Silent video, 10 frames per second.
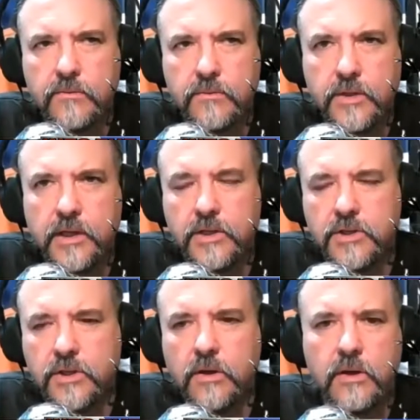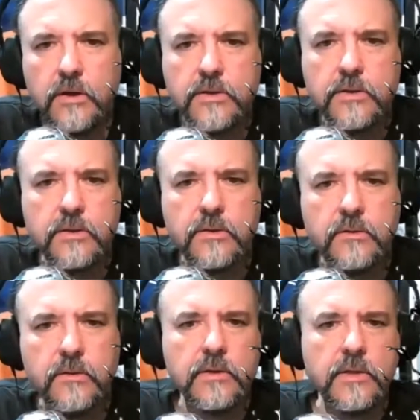trying to charge to
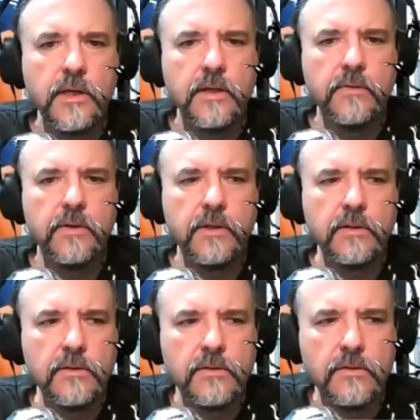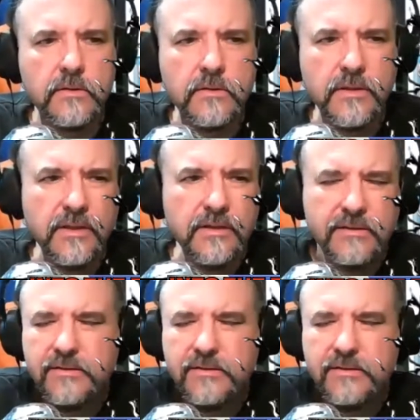do these kind of things. This is right.